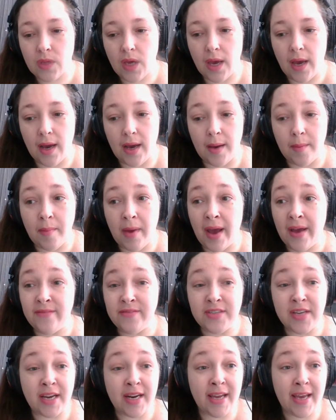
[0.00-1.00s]

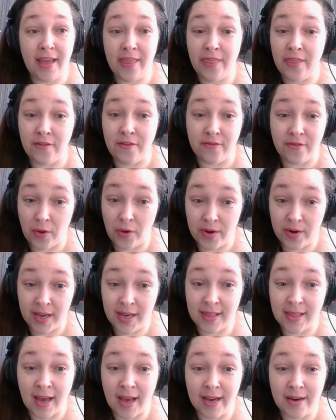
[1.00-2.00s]
I've done it in the voting
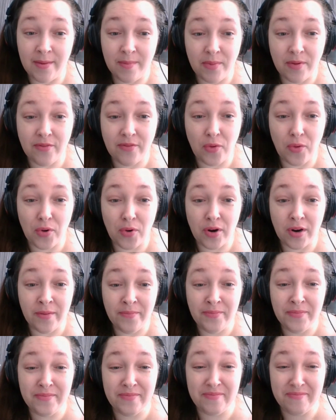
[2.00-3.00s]
line
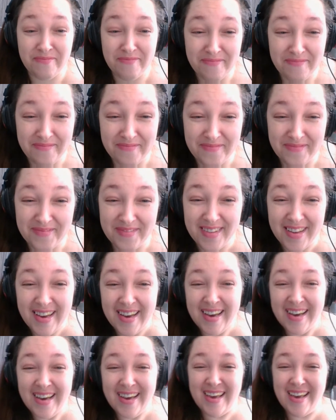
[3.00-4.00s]
before.
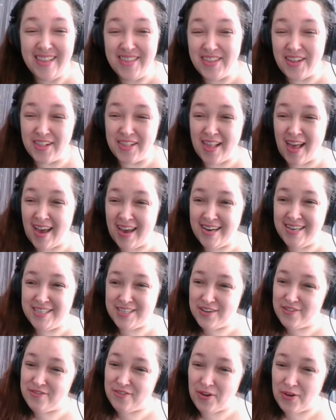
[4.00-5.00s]
In the line
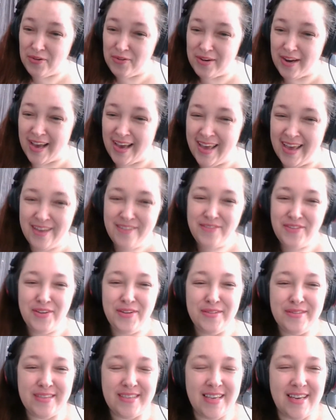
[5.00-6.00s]
to vote, I have
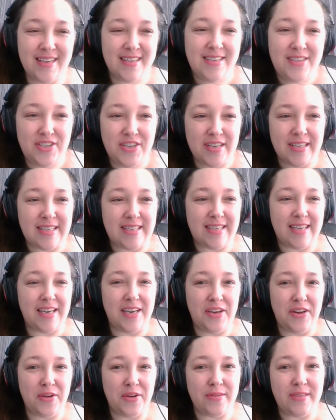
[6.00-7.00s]
used this, just,
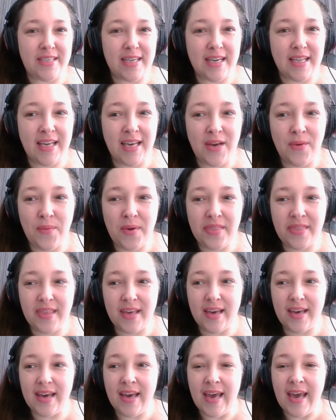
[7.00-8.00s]
dealing with
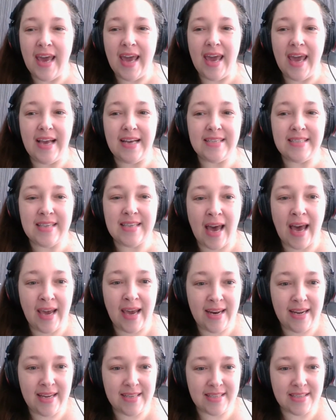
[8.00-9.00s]
the
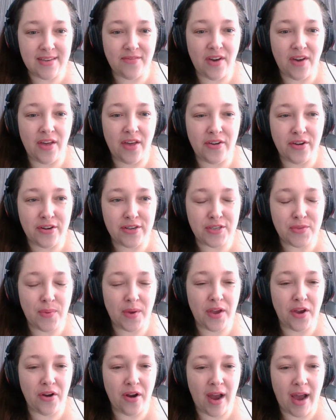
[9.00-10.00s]
anxieties of others
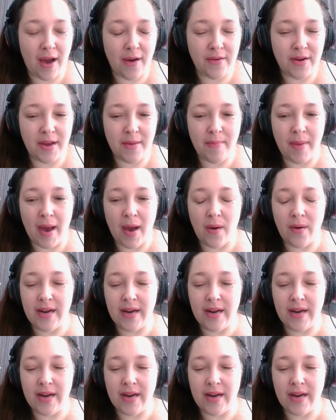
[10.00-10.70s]
when you're out and about.